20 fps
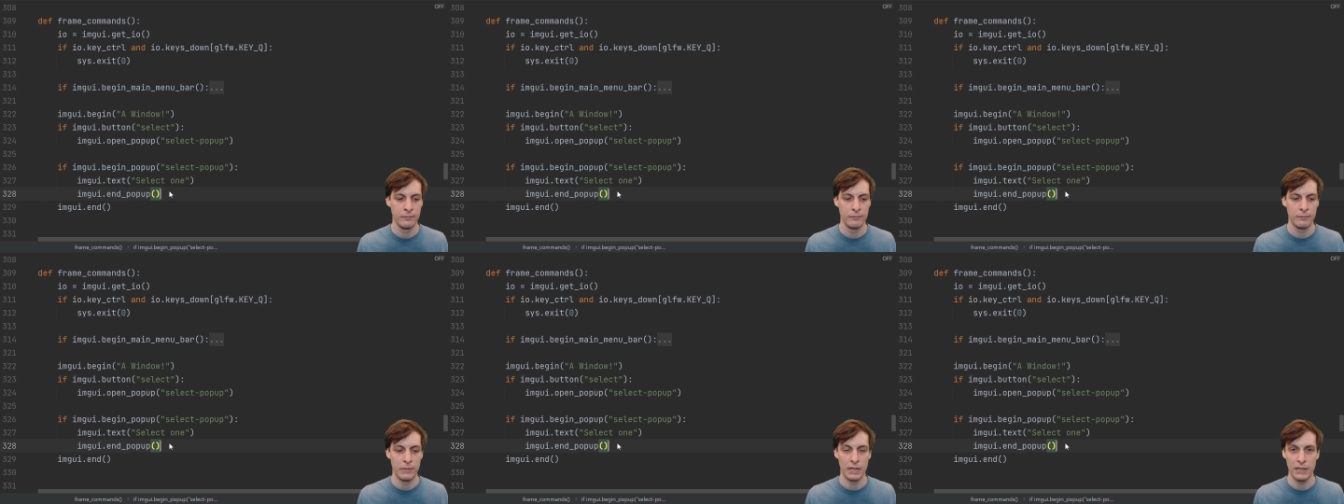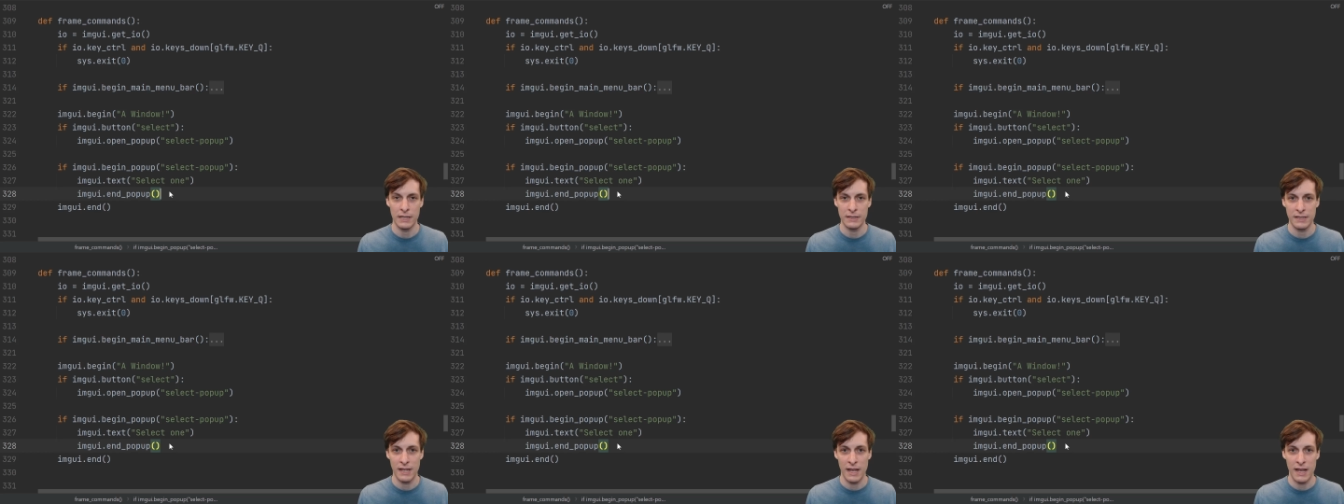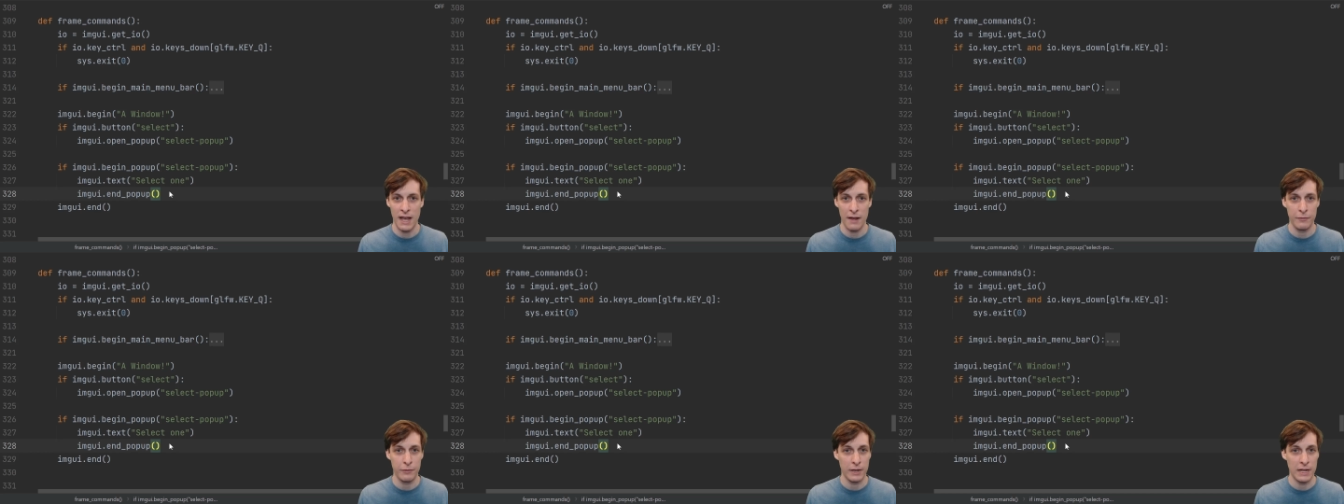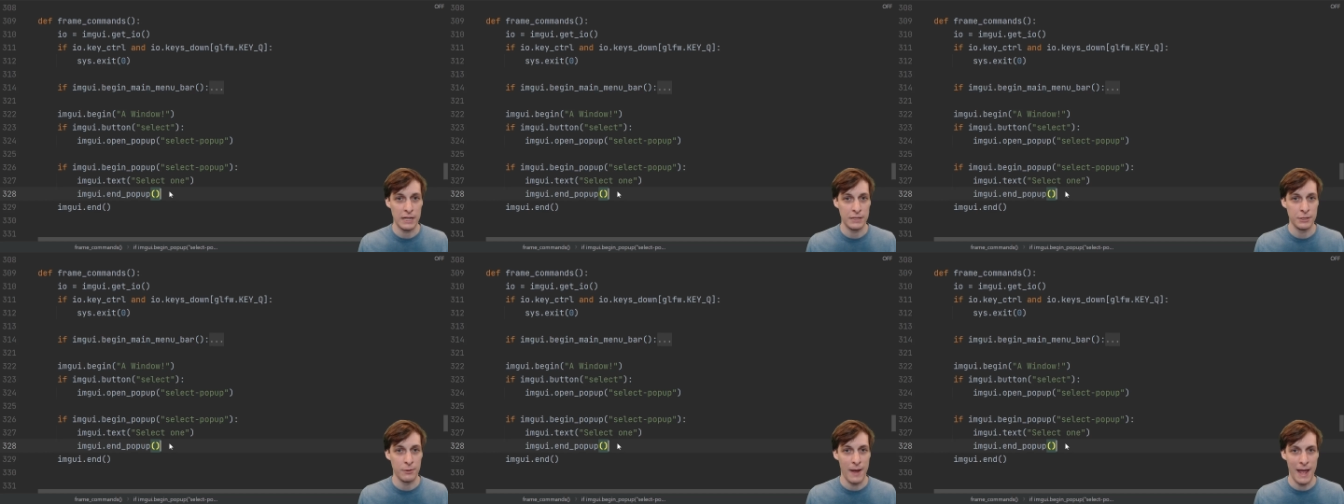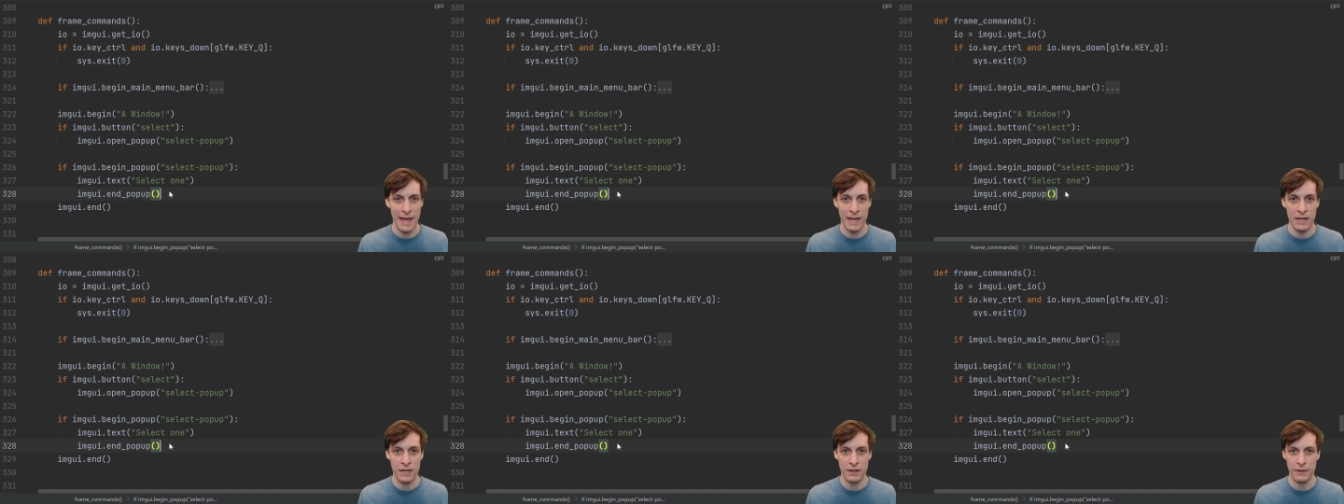But let's say I forget to
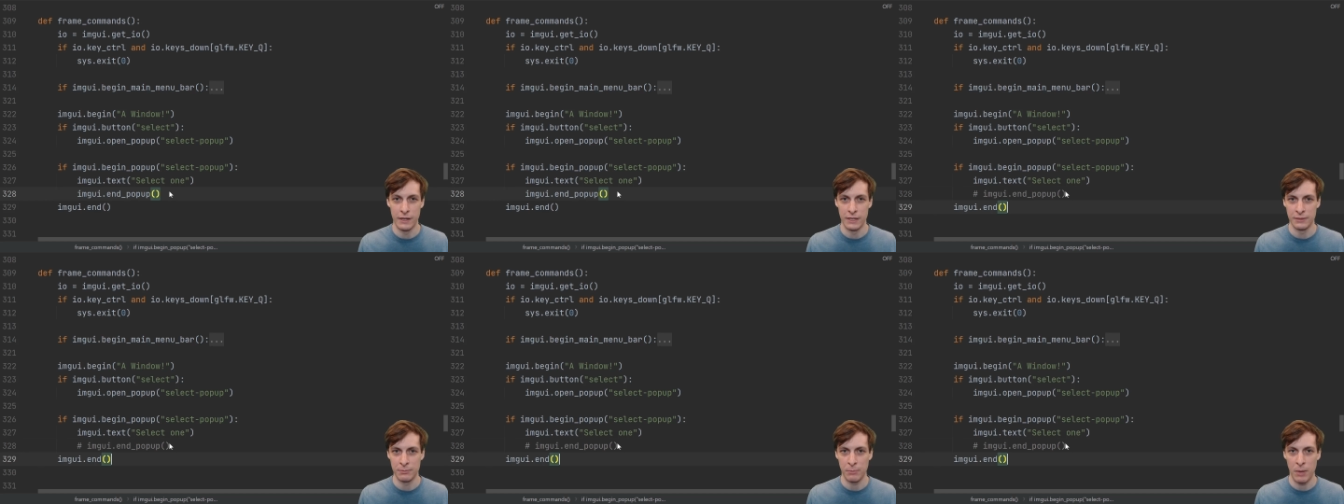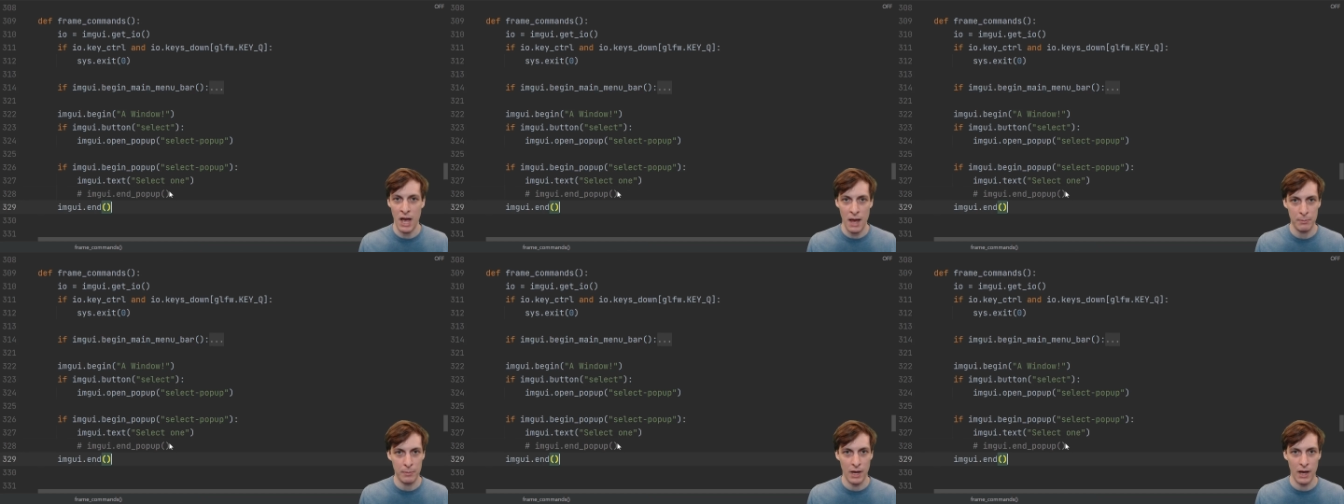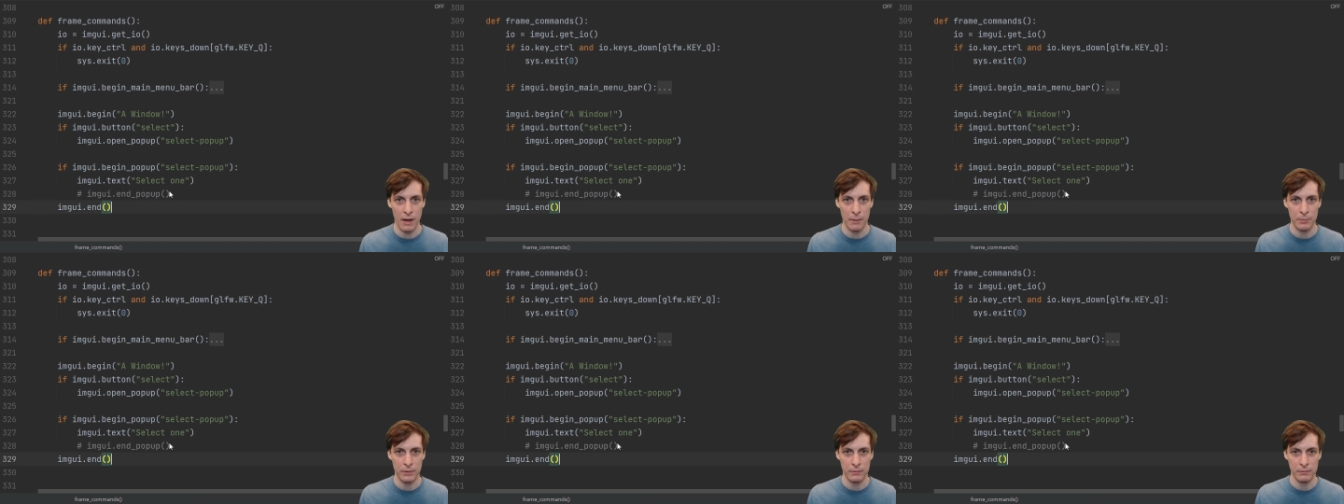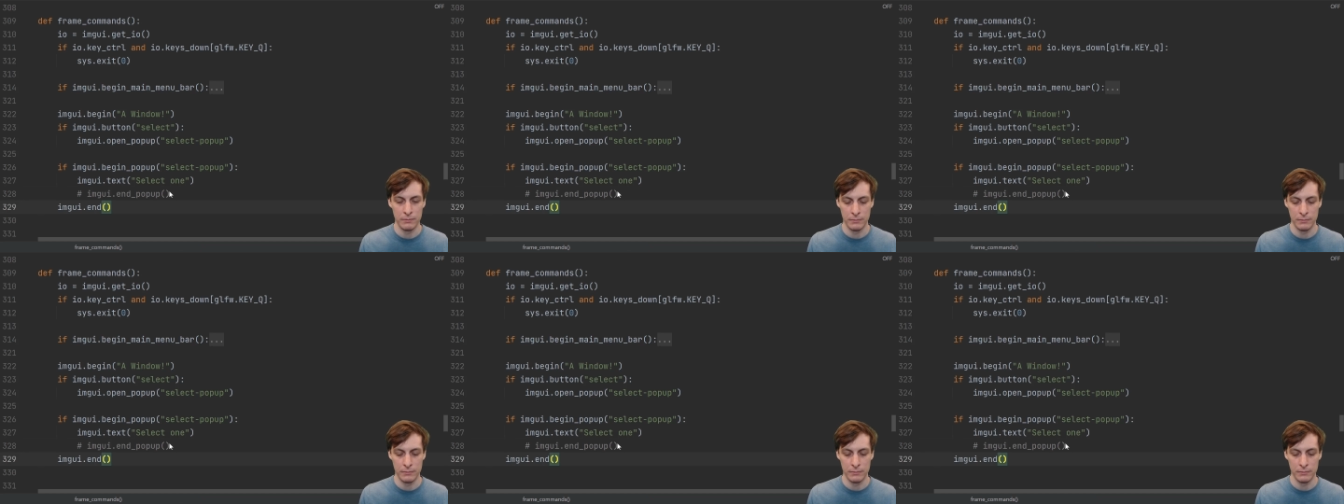end this pop-up.